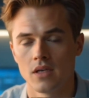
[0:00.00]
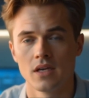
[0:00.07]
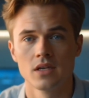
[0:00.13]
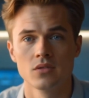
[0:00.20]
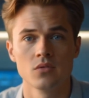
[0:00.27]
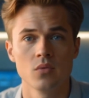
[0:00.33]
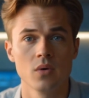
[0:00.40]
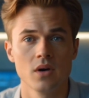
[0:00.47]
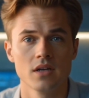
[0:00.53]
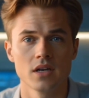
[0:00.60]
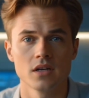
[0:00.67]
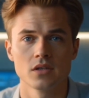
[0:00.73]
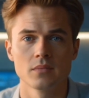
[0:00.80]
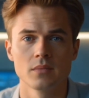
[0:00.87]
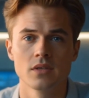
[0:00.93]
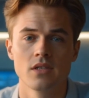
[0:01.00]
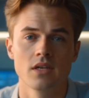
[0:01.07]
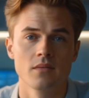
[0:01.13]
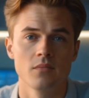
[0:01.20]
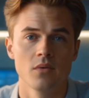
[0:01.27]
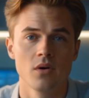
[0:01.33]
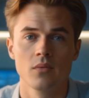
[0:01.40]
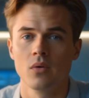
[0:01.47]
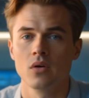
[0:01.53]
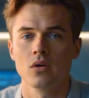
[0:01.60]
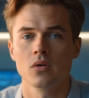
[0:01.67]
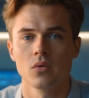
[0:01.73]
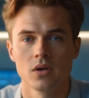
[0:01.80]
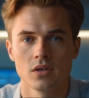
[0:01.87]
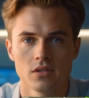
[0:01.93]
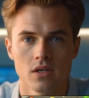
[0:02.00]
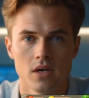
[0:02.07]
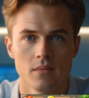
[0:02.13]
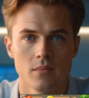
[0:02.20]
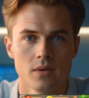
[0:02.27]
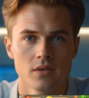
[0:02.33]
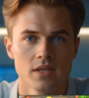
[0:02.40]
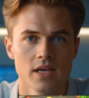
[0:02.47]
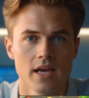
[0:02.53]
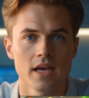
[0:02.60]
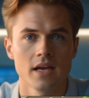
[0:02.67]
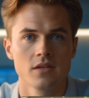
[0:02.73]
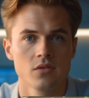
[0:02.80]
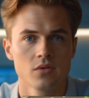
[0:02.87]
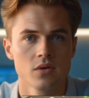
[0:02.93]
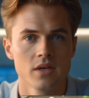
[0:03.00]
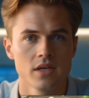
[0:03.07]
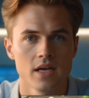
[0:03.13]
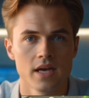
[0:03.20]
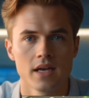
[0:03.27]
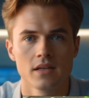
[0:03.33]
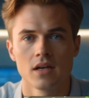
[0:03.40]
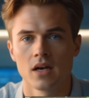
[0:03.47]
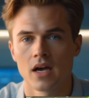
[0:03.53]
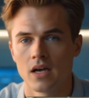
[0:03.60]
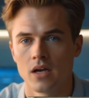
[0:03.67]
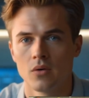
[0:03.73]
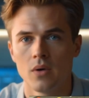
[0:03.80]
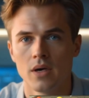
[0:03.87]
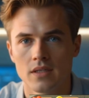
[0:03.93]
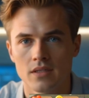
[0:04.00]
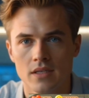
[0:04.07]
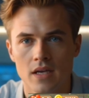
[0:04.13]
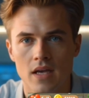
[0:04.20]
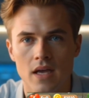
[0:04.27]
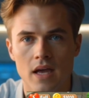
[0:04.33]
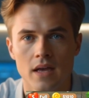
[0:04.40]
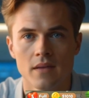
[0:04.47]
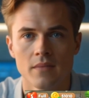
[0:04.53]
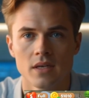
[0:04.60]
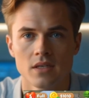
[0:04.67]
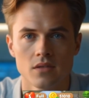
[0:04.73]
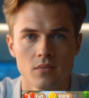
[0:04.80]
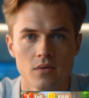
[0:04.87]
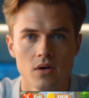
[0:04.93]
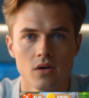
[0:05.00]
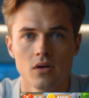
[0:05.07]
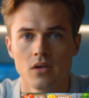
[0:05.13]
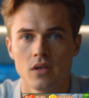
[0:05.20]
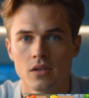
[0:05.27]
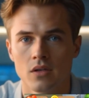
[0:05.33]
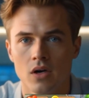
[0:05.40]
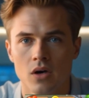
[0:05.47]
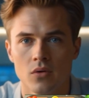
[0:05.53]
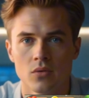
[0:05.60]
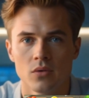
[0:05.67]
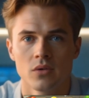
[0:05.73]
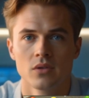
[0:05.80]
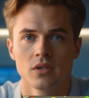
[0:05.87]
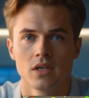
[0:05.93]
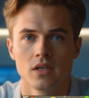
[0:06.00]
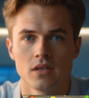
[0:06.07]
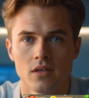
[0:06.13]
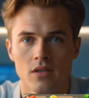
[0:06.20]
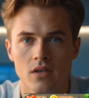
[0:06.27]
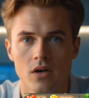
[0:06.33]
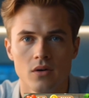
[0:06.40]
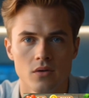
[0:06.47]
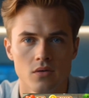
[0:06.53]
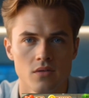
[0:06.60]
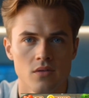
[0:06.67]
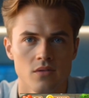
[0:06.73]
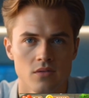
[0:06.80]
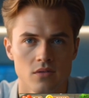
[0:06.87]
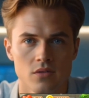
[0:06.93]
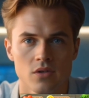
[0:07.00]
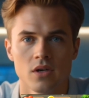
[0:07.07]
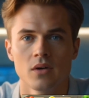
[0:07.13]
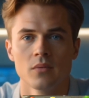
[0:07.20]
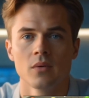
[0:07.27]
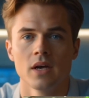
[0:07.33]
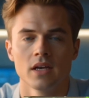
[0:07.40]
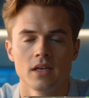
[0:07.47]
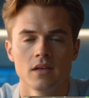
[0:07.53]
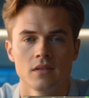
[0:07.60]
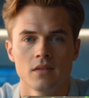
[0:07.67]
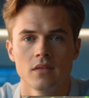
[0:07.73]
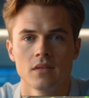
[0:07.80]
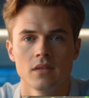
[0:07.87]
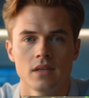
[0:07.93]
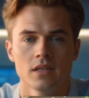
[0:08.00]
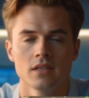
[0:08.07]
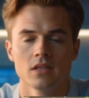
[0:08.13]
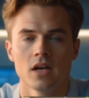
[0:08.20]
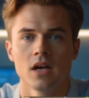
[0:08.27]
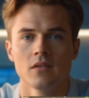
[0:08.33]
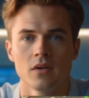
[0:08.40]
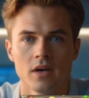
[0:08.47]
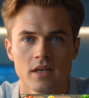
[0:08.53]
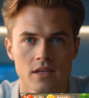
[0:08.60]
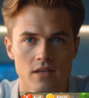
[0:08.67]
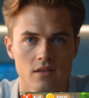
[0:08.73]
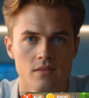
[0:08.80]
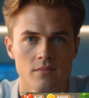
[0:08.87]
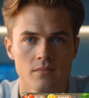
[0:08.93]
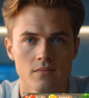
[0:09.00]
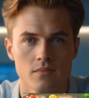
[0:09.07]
It's 100% mobile, works on both Android and iOS, and best of all, no root, no jailbreak. Let's dive right in.